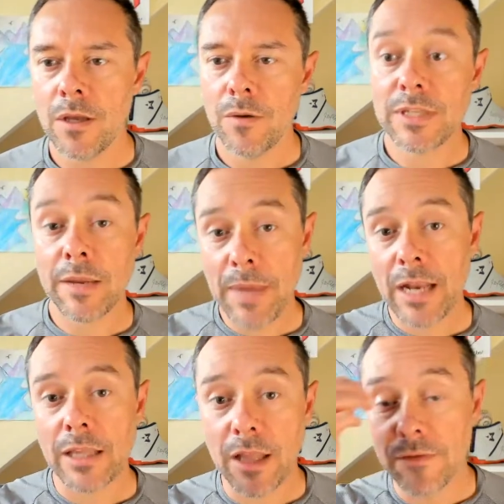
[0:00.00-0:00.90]
Was like, man,
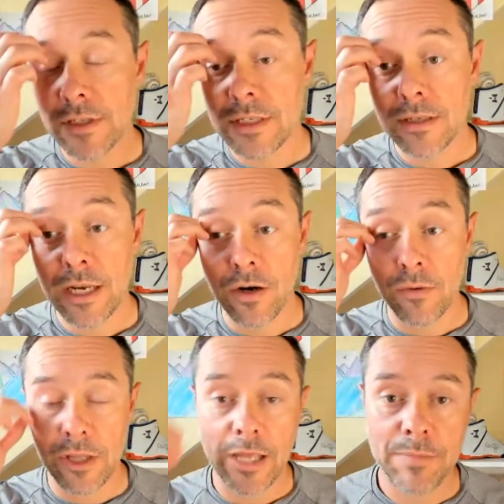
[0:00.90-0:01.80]
I'd love to hear
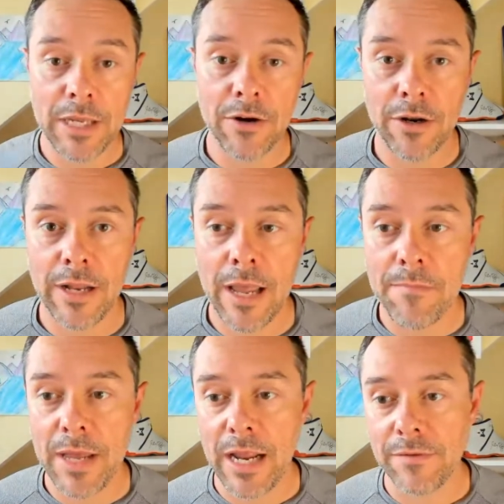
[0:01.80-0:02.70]
what like Peter and
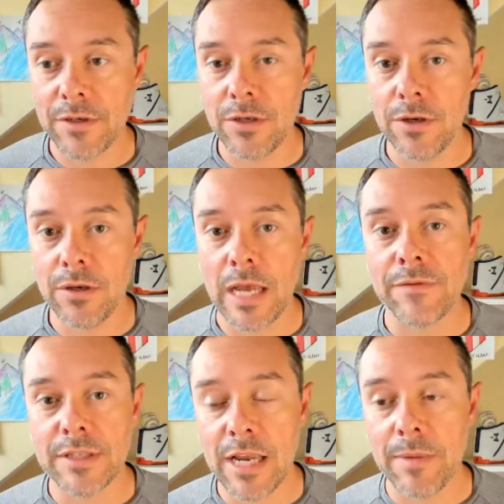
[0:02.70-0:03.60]
MPen have
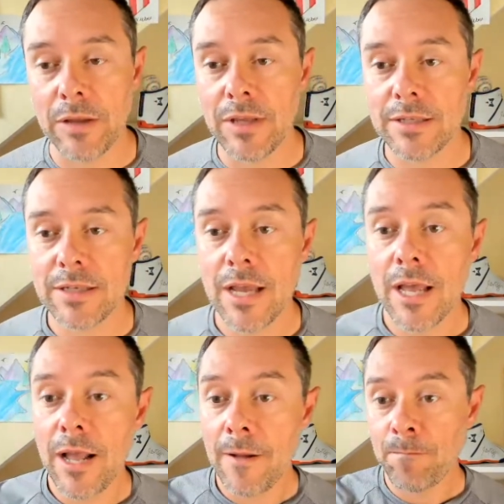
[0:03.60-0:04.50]
to say about this.
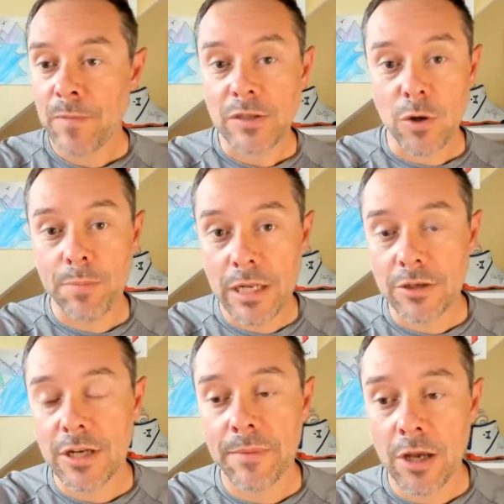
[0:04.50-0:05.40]
And so
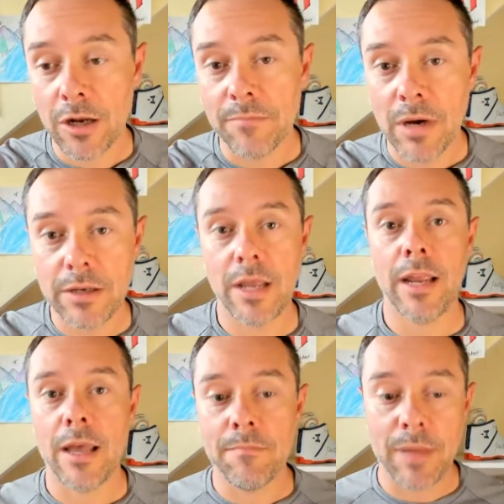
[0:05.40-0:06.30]
Peter's coming on
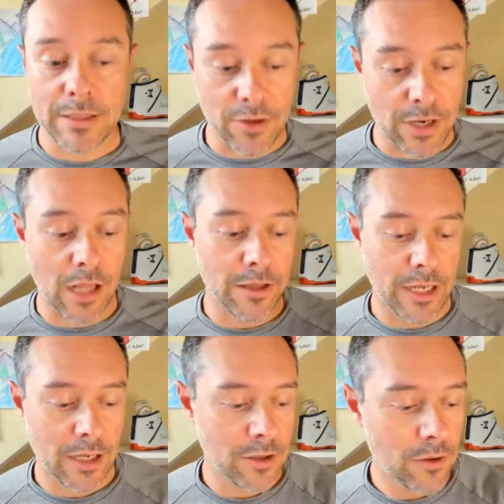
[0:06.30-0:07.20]
Monday. MPen's on
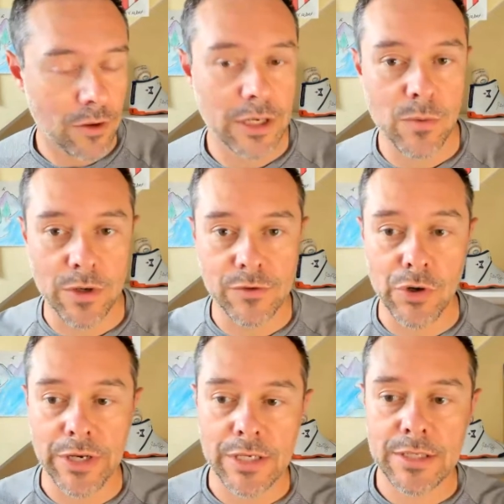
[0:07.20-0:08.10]
holiday, or he would have
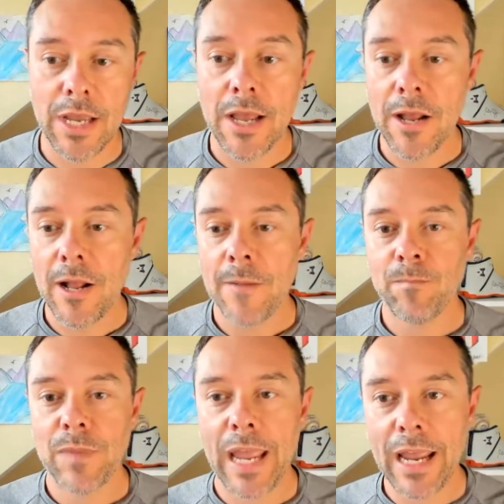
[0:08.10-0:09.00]
joined us.
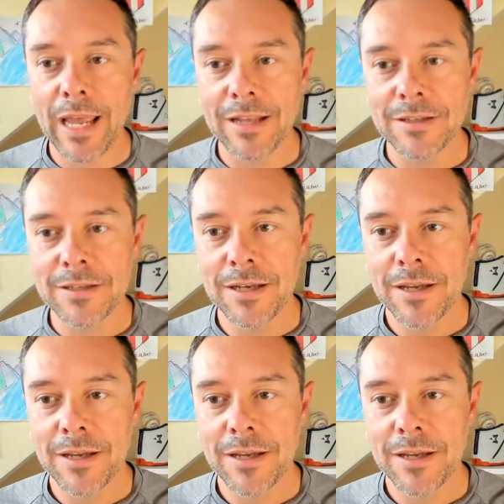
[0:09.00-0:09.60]
And